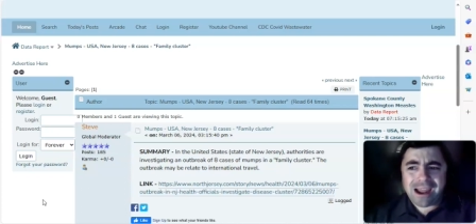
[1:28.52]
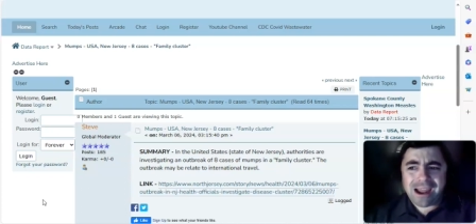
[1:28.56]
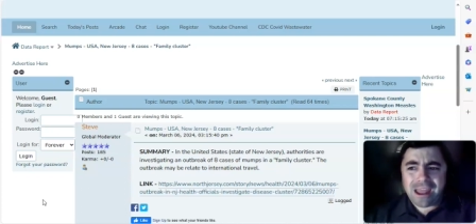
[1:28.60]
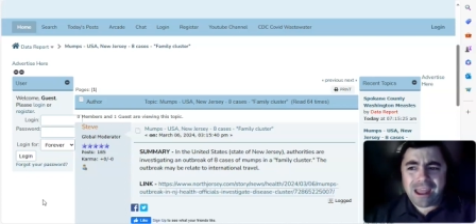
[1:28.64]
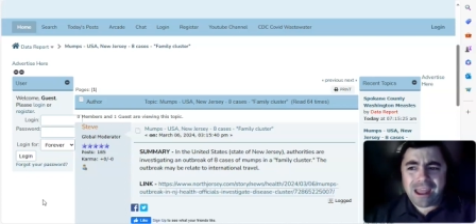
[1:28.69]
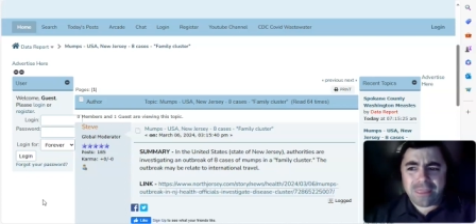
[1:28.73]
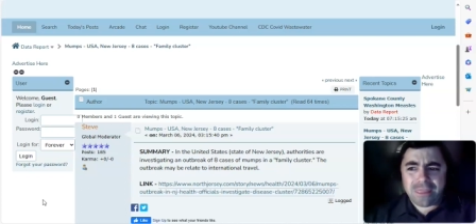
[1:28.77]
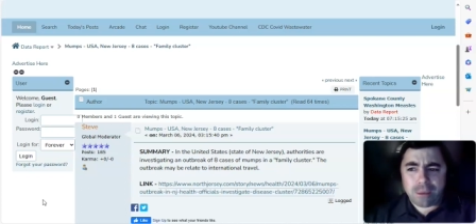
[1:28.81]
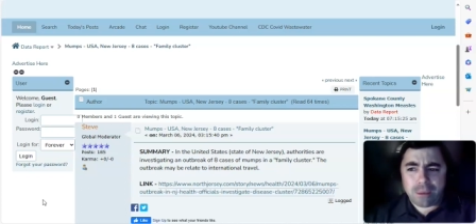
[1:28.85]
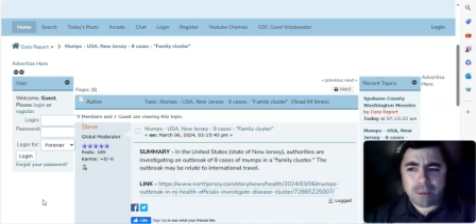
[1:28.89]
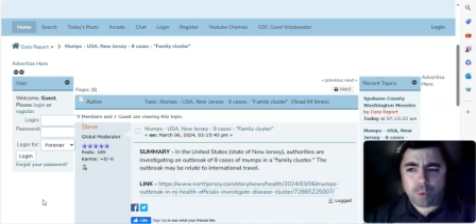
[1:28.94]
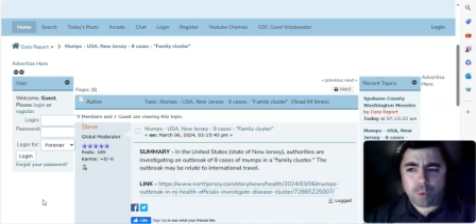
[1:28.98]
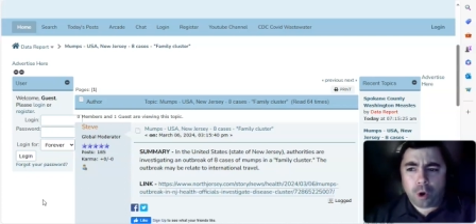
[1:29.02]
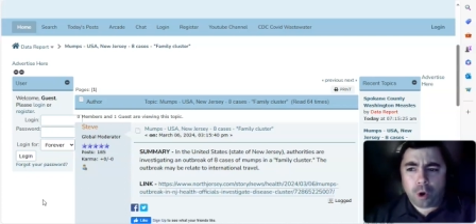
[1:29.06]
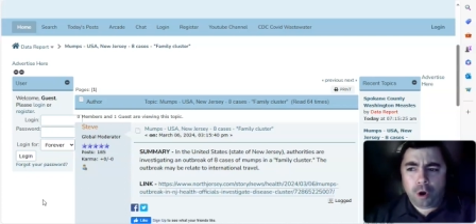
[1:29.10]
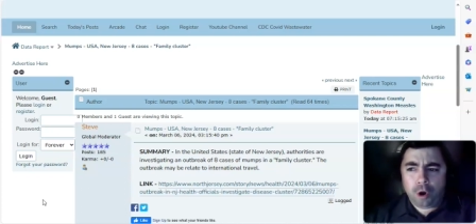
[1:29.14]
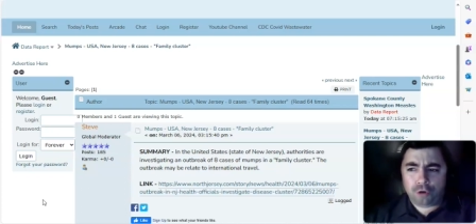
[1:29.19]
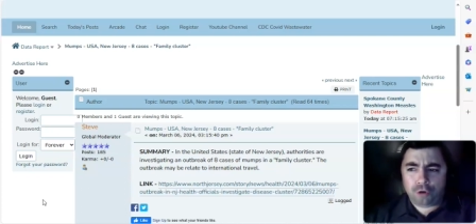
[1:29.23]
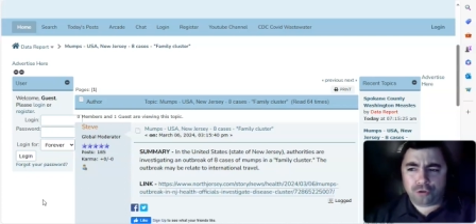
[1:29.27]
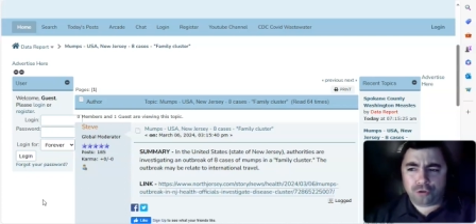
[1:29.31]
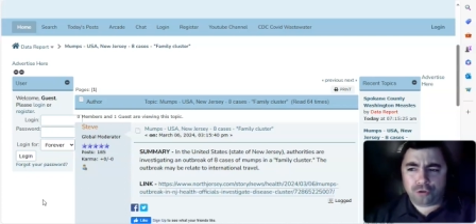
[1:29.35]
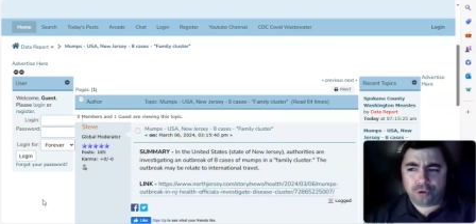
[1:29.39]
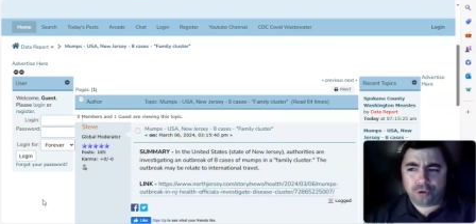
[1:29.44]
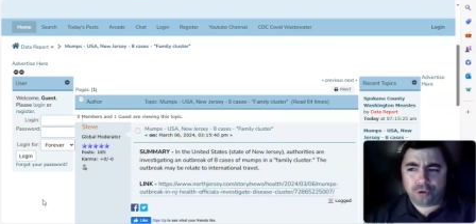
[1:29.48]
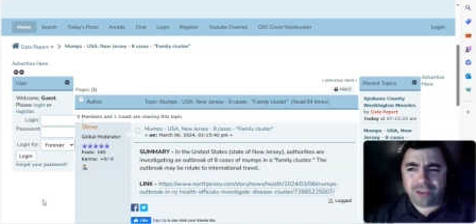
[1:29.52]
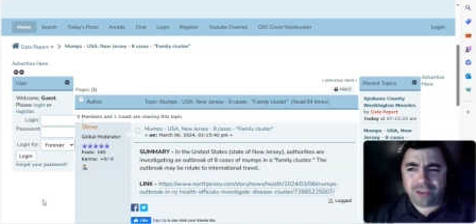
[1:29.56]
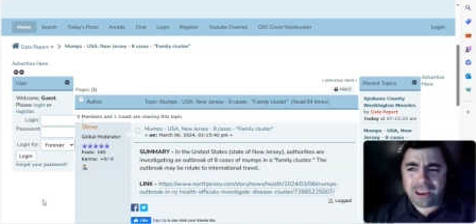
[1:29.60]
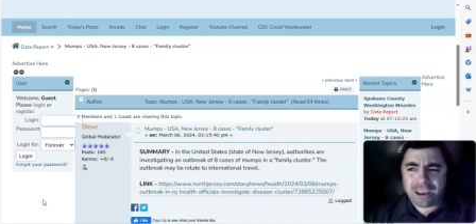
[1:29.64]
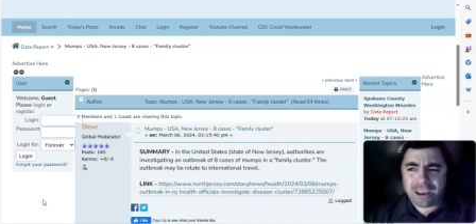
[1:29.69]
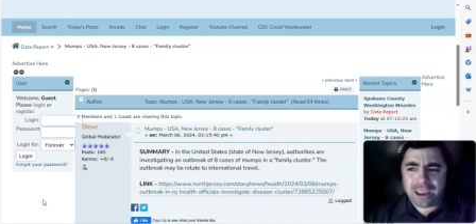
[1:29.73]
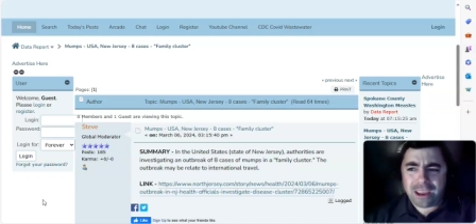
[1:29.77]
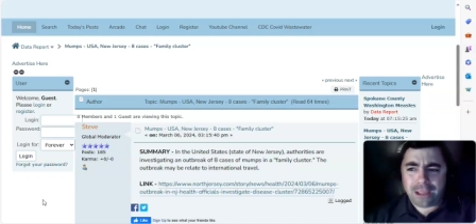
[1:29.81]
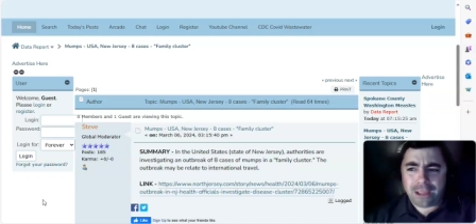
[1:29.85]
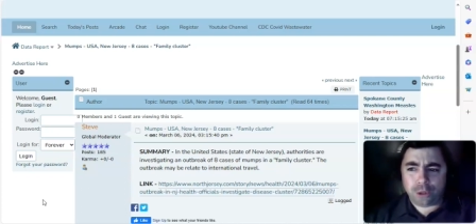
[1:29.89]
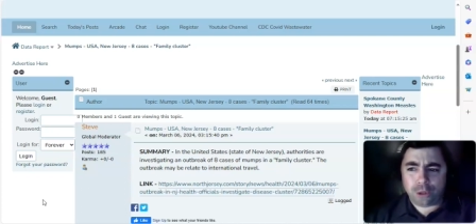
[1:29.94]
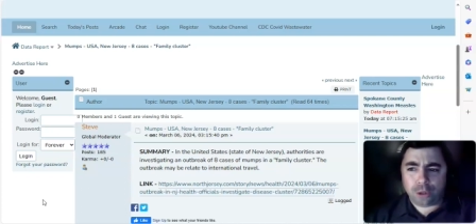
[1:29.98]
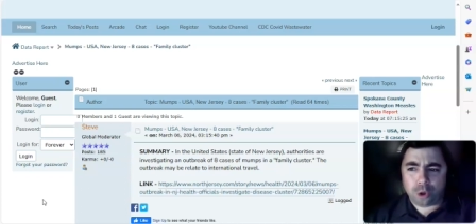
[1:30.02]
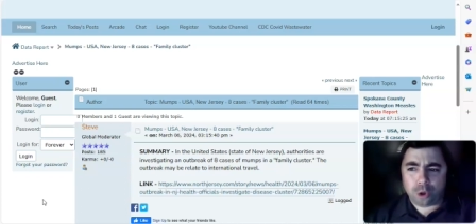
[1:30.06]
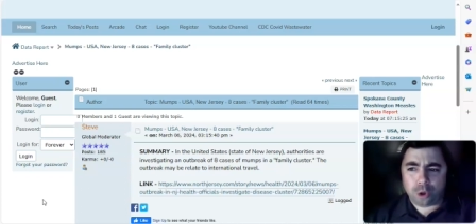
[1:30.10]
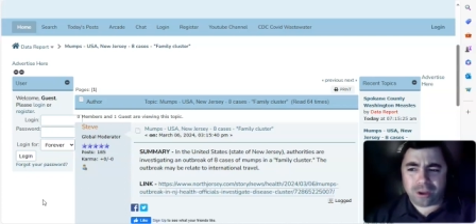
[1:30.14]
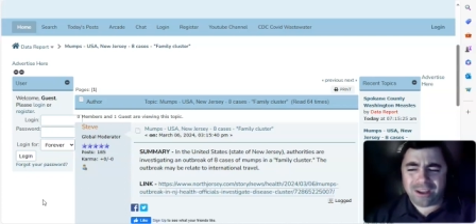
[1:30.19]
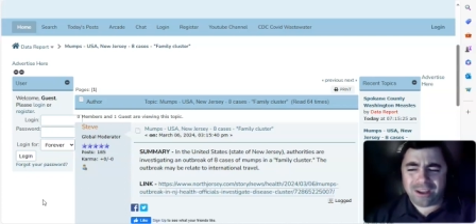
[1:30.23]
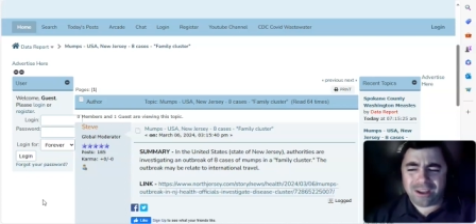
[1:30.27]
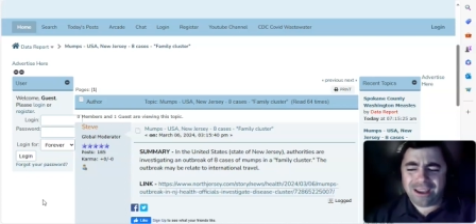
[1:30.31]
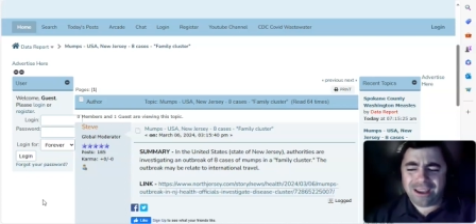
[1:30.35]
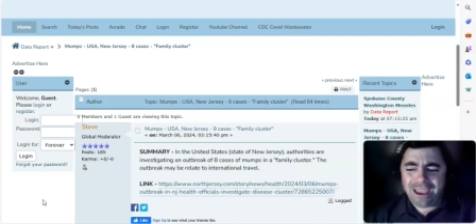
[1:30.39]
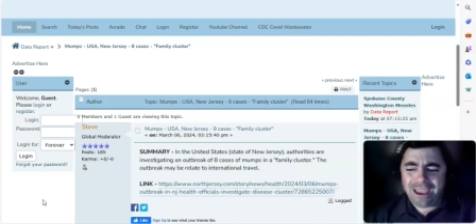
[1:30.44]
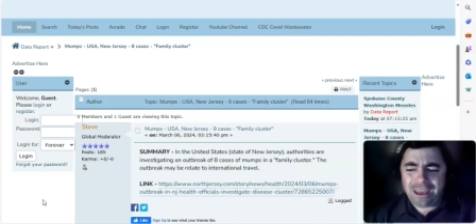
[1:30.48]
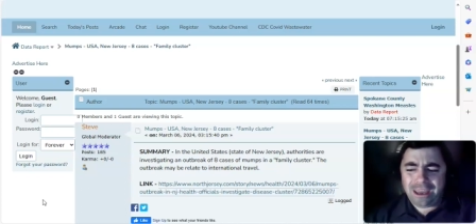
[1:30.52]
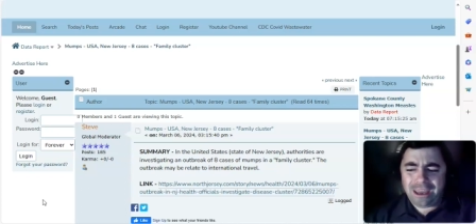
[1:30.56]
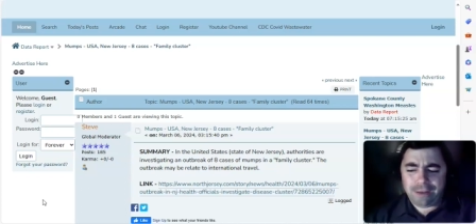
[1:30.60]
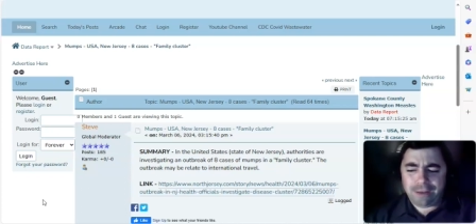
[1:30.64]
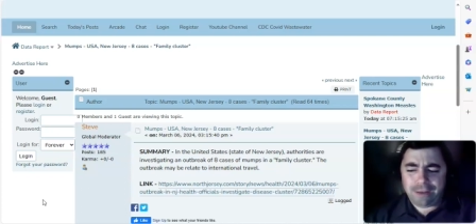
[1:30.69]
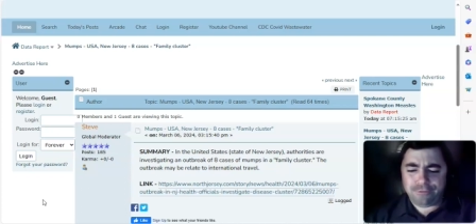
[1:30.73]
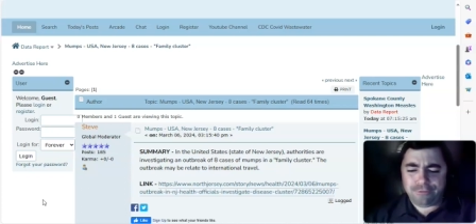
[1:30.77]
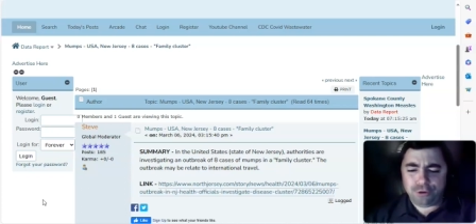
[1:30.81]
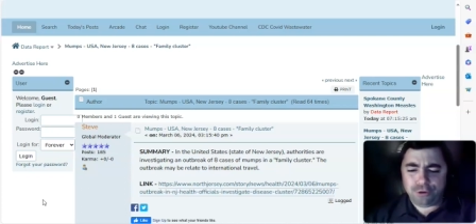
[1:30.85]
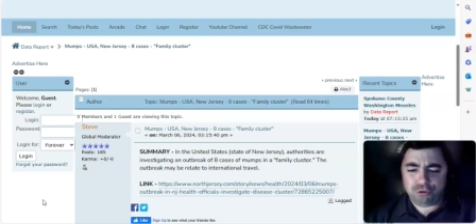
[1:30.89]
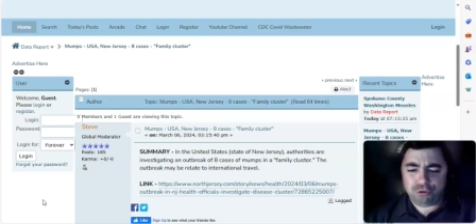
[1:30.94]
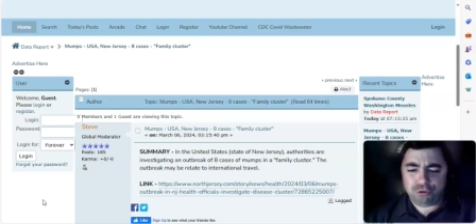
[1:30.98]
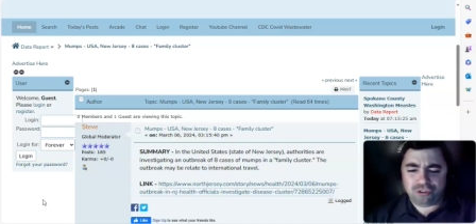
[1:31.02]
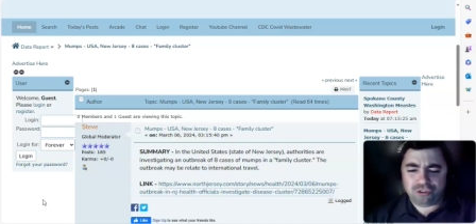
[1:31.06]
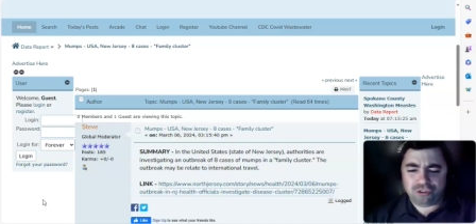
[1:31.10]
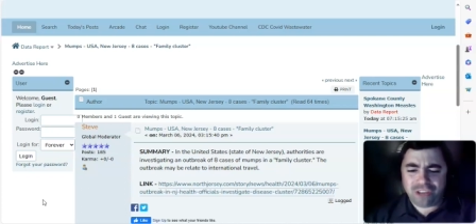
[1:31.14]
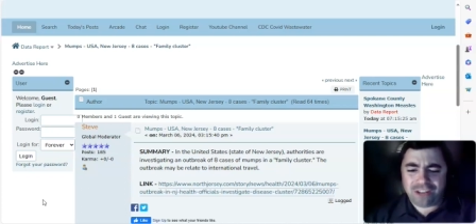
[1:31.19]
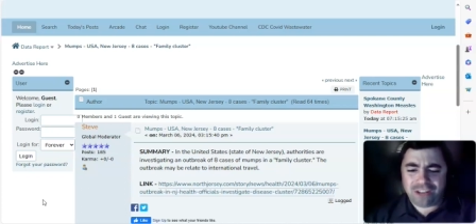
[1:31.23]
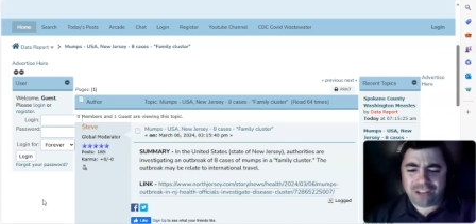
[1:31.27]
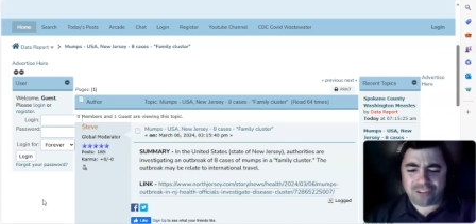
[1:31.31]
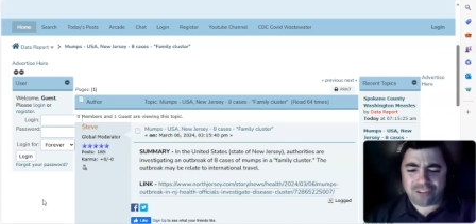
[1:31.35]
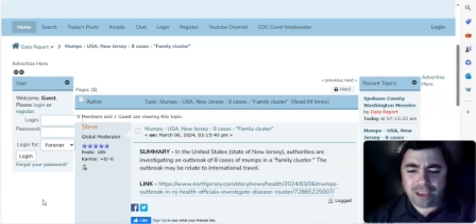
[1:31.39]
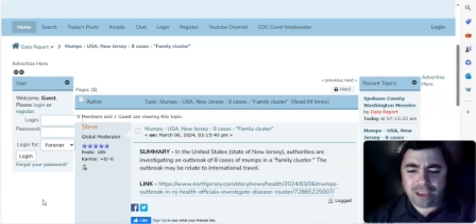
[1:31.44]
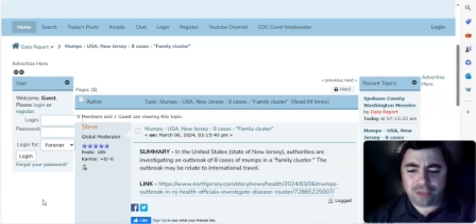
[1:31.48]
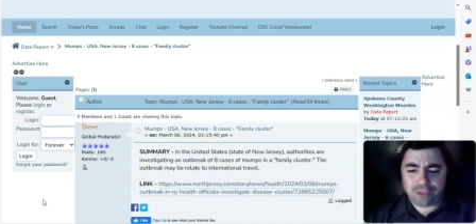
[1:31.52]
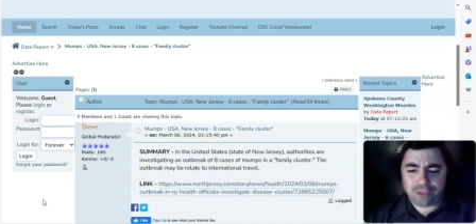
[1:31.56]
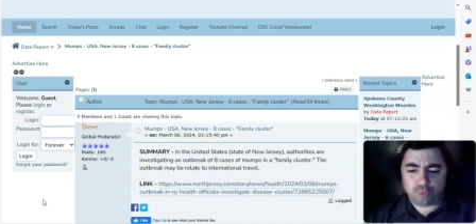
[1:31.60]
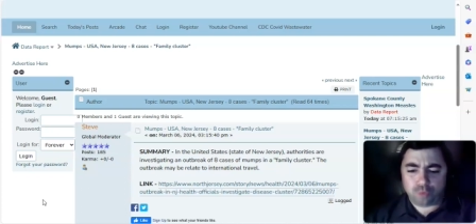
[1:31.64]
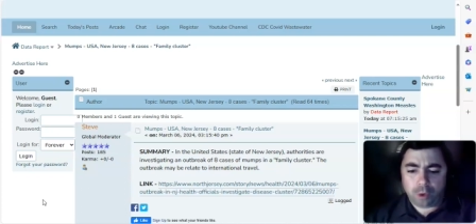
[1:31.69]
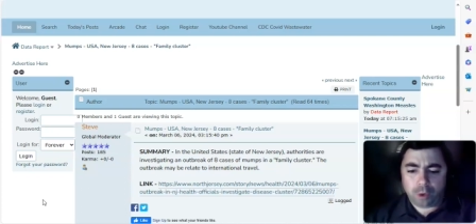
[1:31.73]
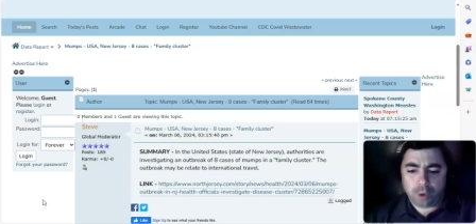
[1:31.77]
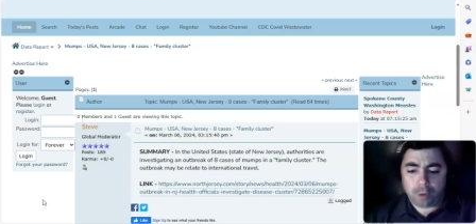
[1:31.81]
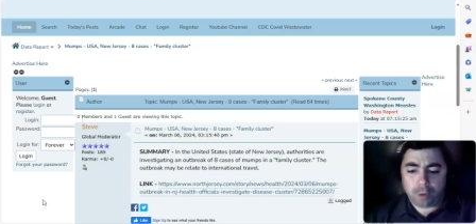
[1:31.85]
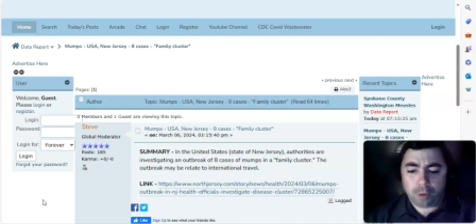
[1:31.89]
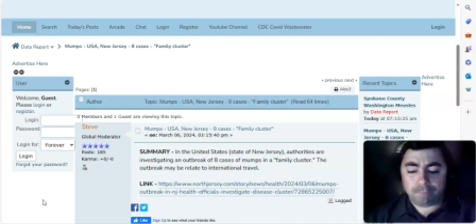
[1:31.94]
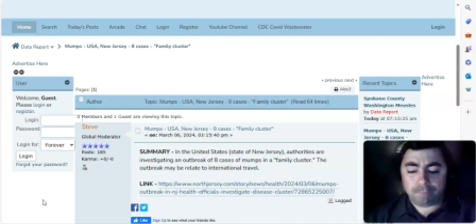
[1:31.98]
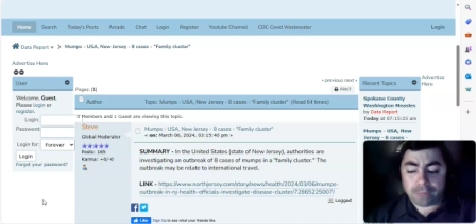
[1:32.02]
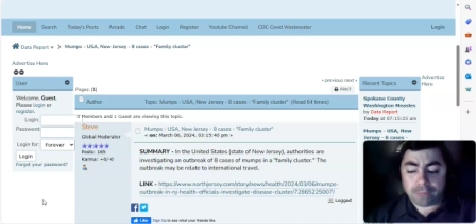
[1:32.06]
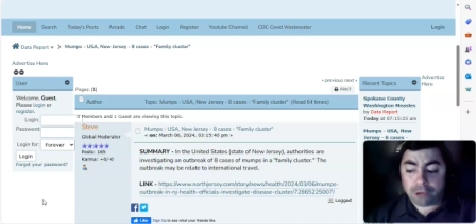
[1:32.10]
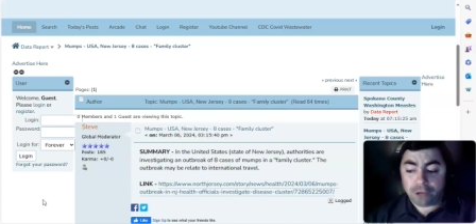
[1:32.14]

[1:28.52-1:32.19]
and then we'll also take a look at a few states as well.